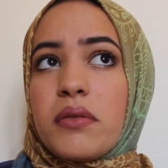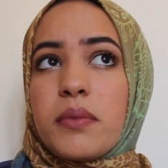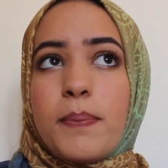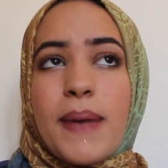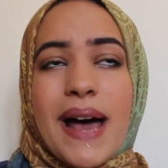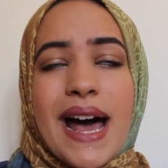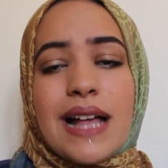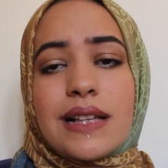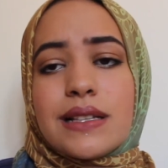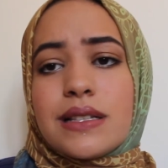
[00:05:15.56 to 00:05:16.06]

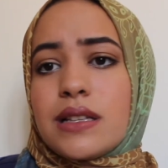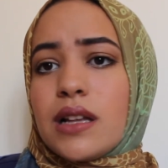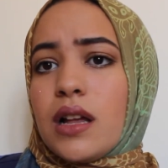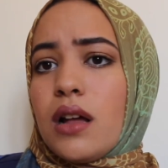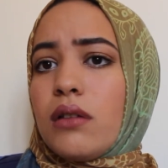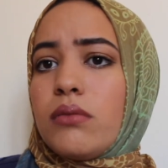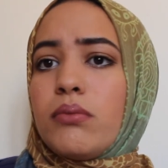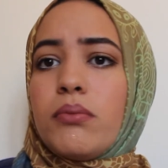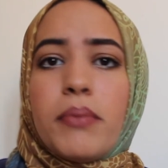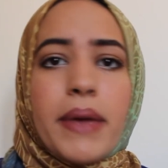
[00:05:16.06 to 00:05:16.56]

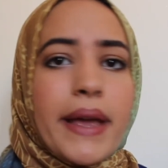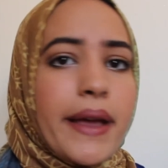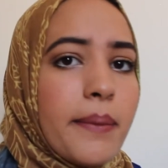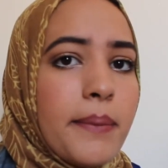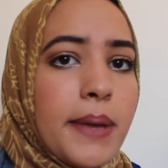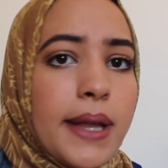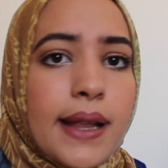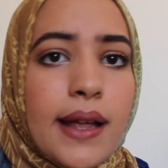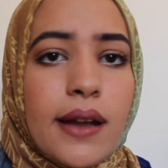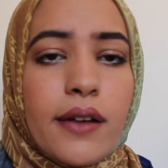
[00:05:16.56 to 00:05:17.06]
pasta, make a
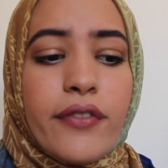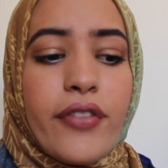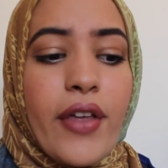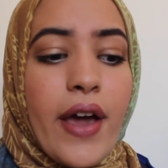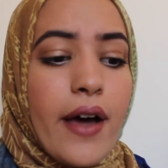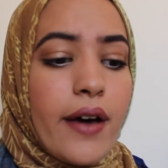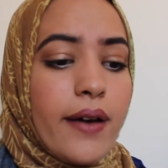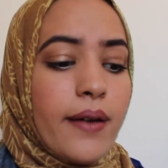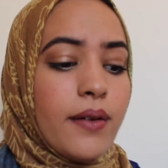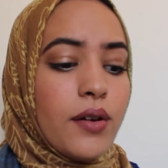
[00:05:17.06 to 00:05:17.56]
meal out of
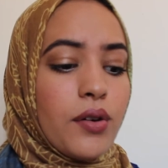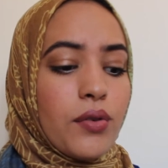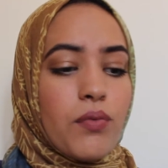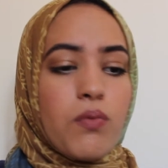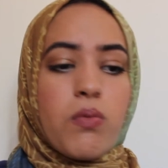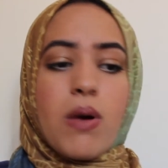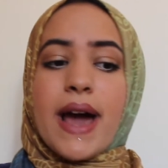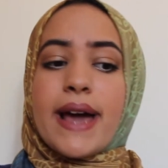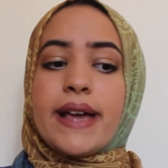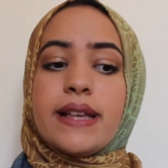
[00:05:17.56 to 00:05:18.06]
that,
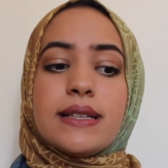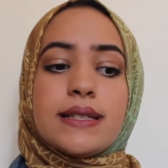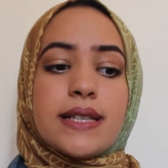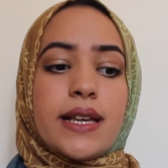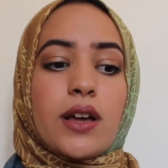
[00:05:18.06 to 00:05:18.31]
rice.